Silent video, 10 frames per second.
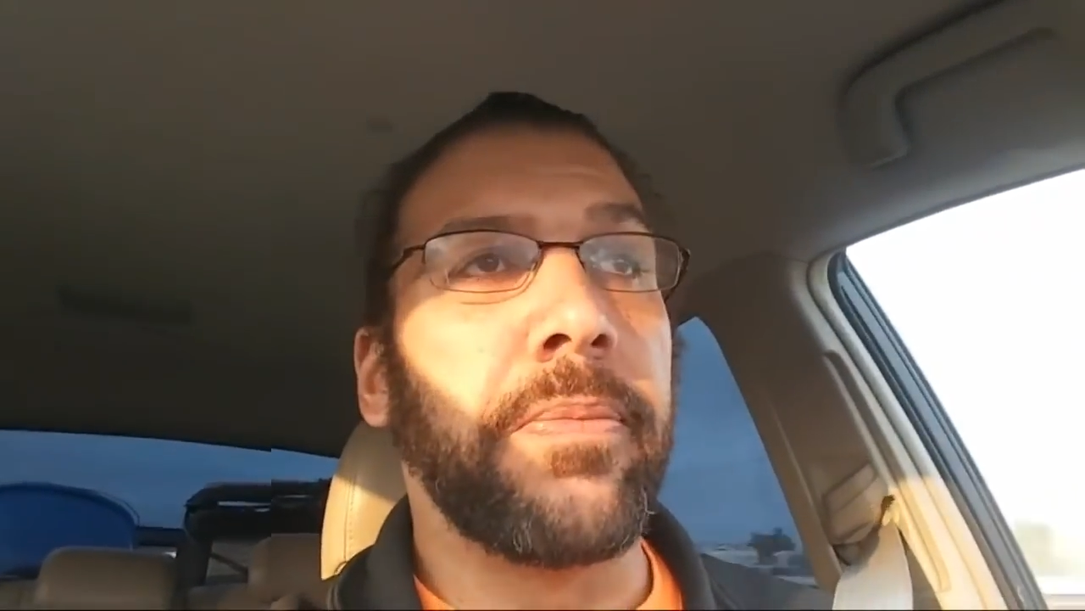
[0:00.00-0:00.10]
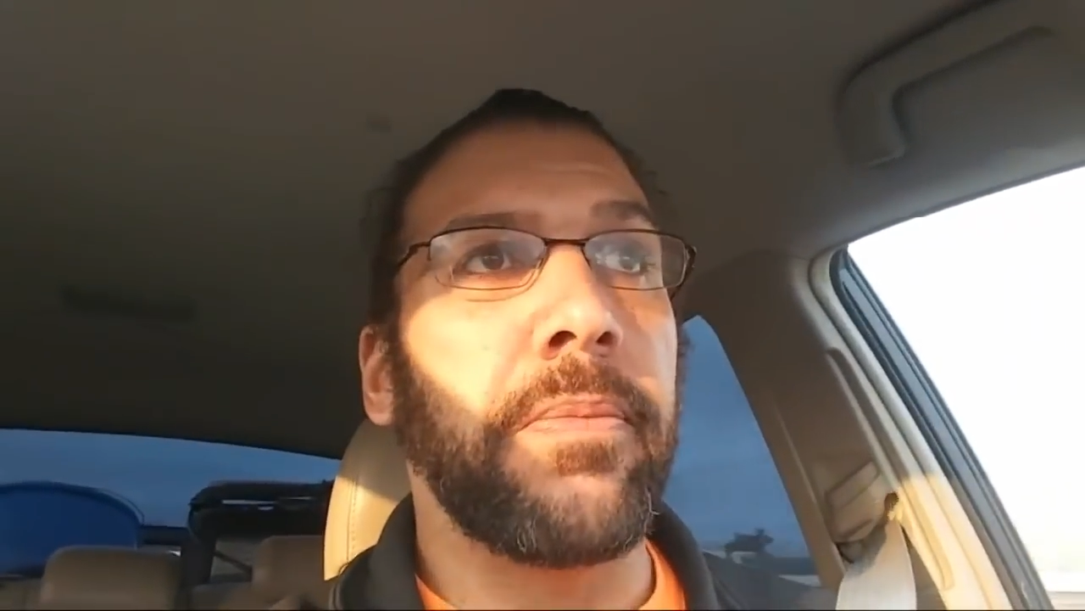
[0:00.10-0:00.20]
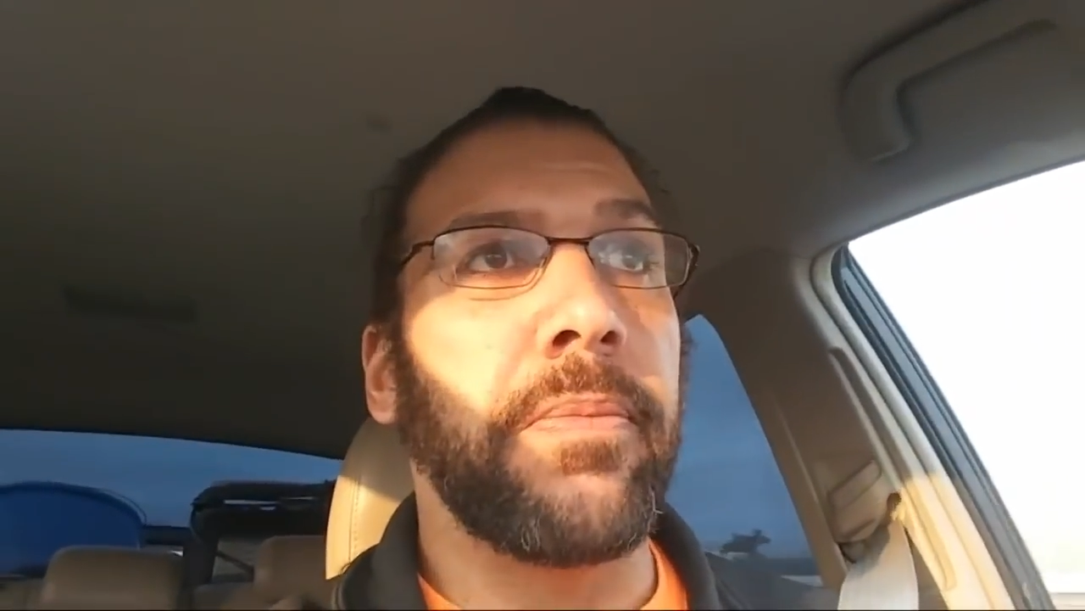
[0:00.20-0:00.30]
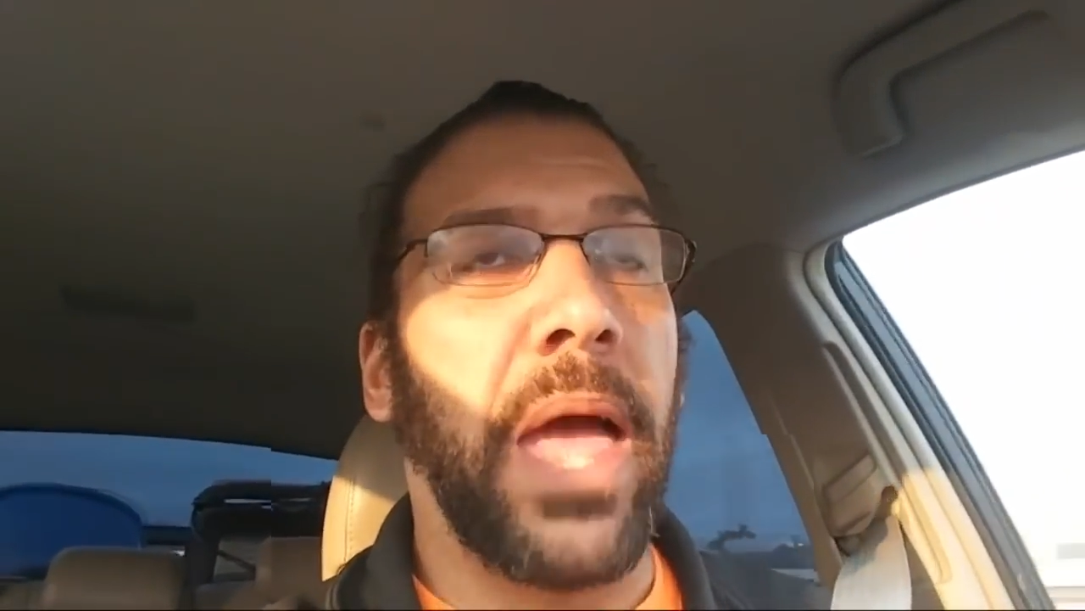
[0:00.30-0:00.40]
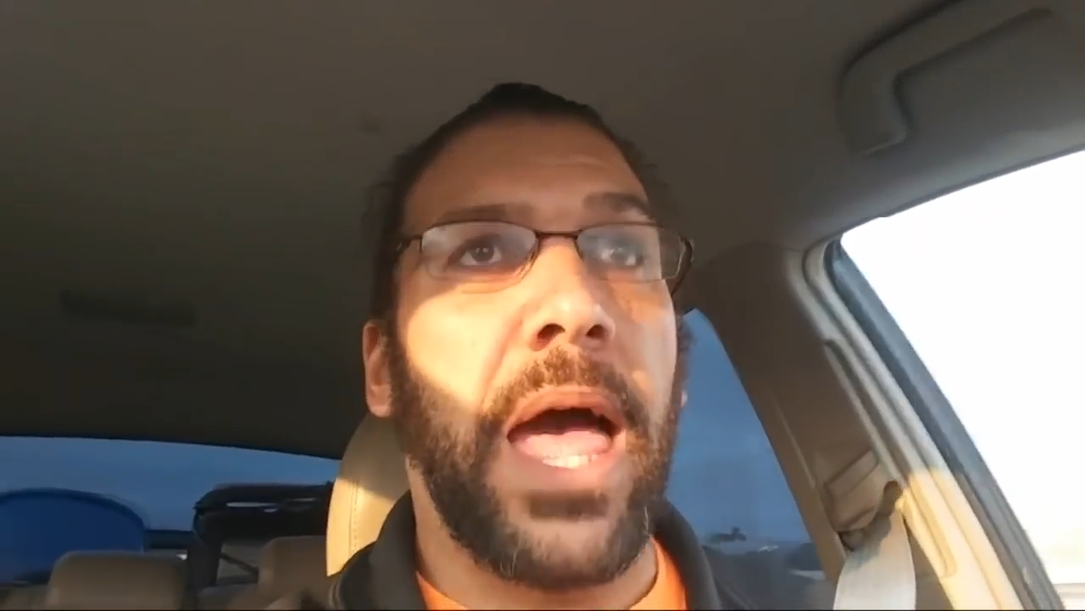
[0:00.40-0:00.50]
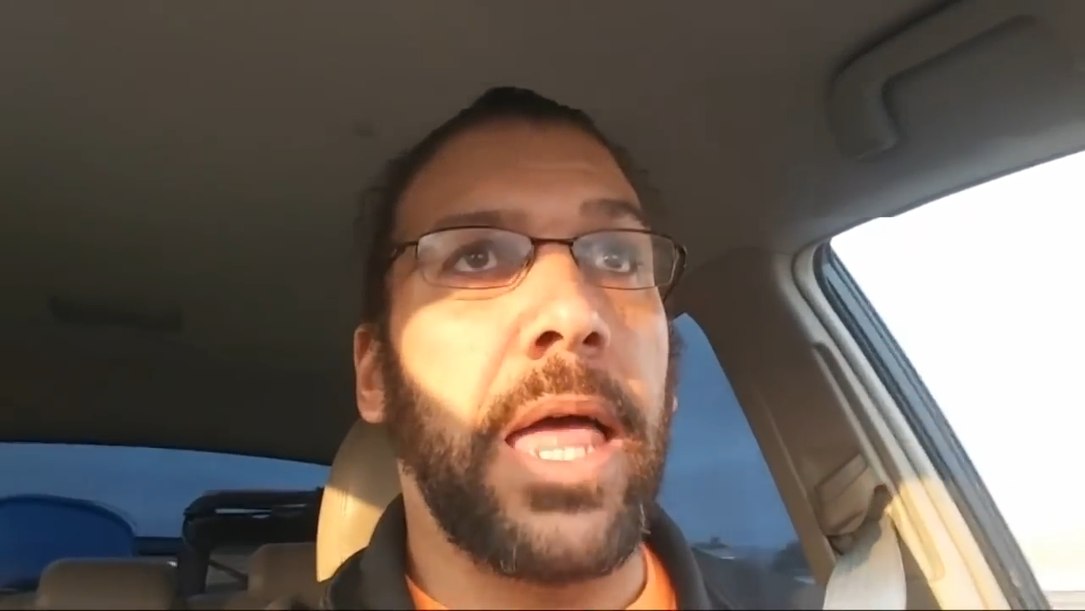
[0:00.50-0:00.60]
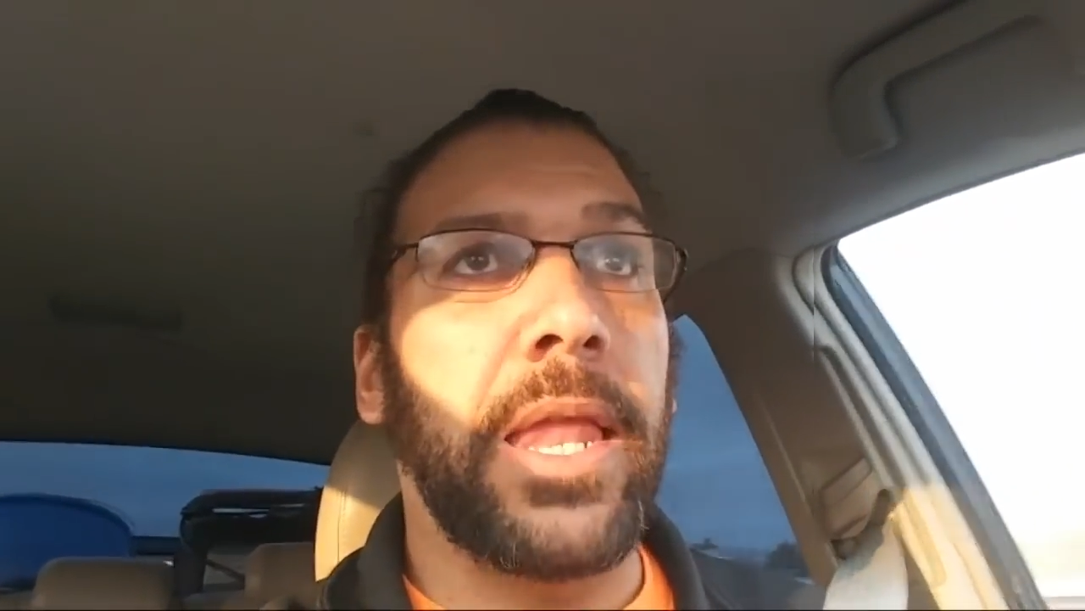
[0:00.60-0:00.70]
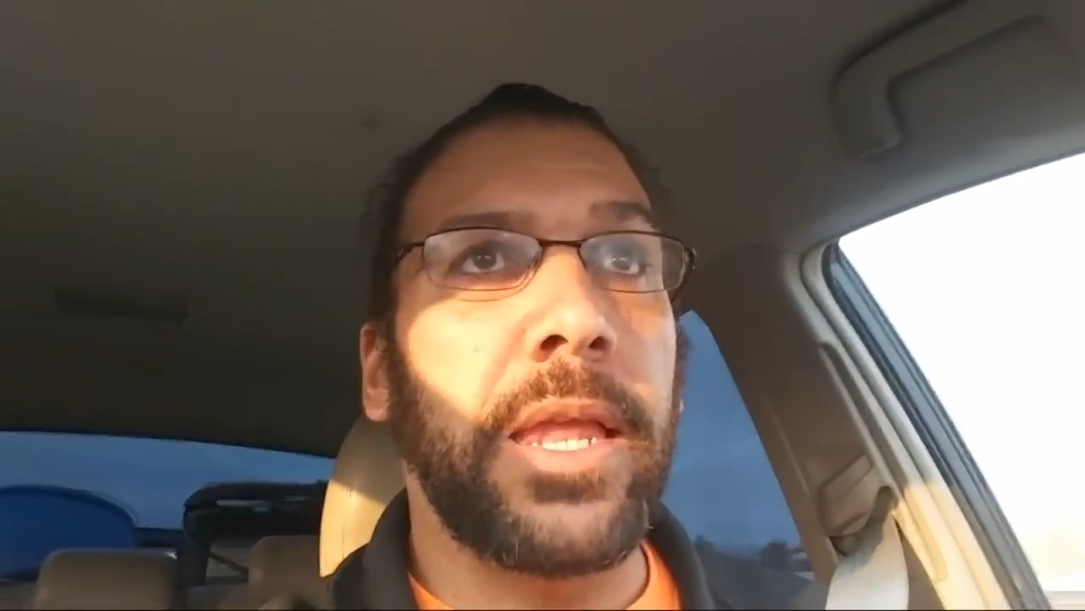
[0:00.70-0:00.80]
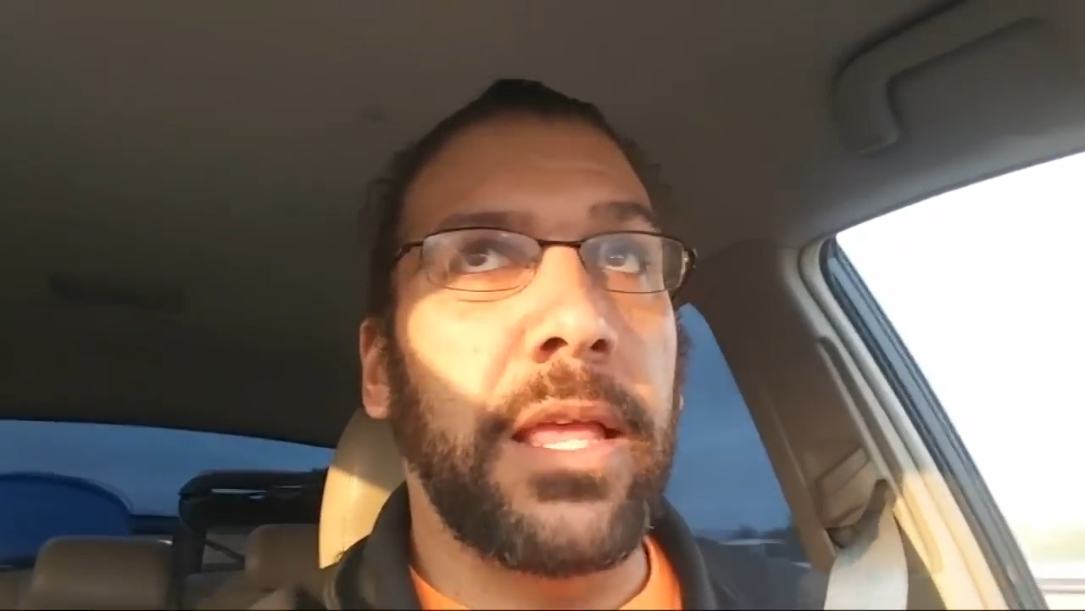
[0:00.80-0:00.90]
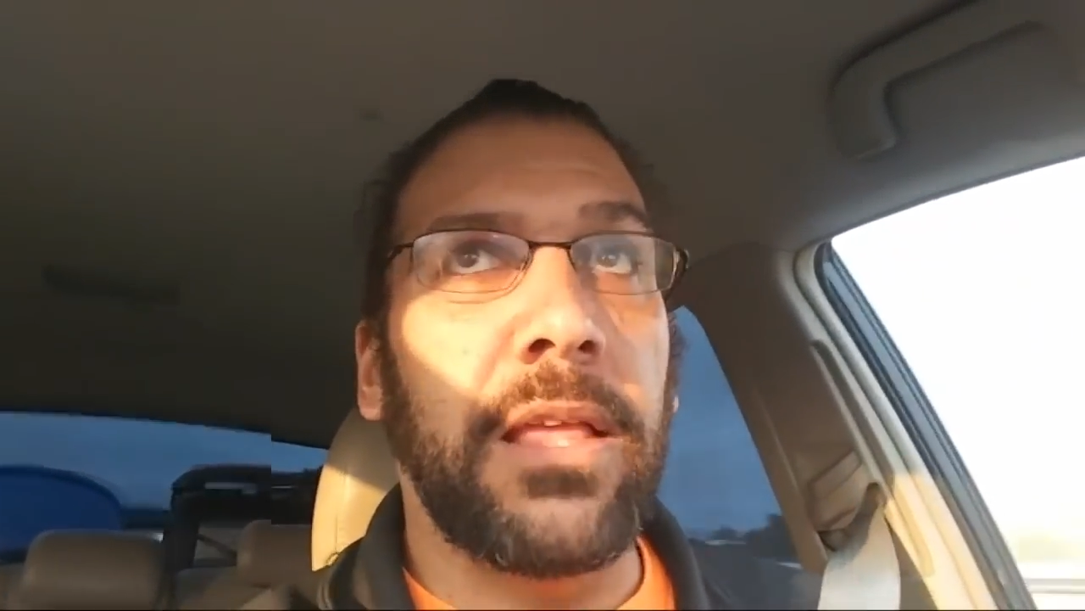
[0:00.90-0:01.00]
that
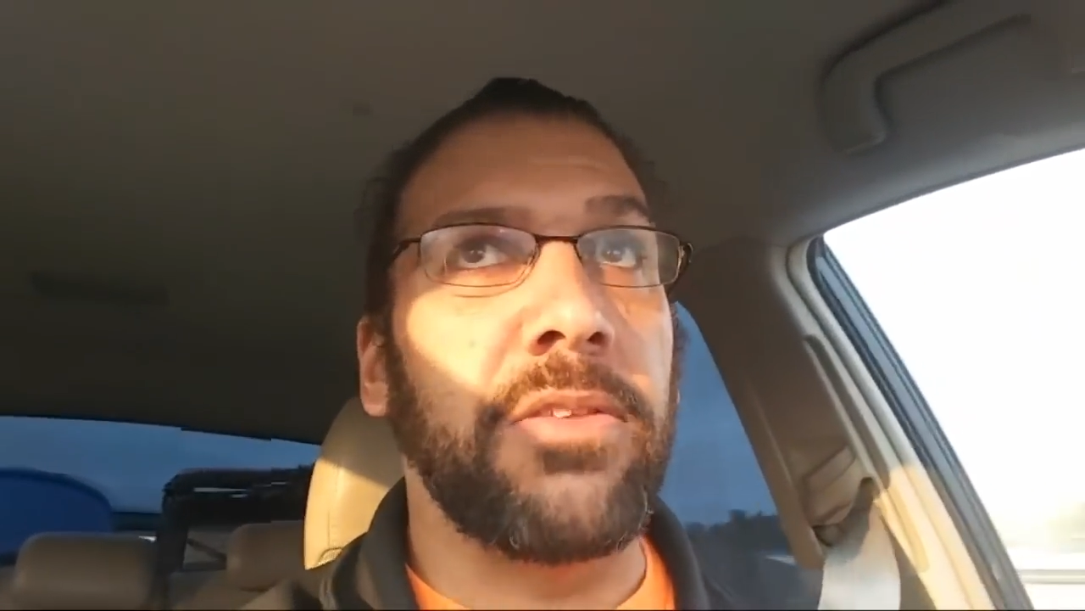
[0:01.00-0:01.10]
is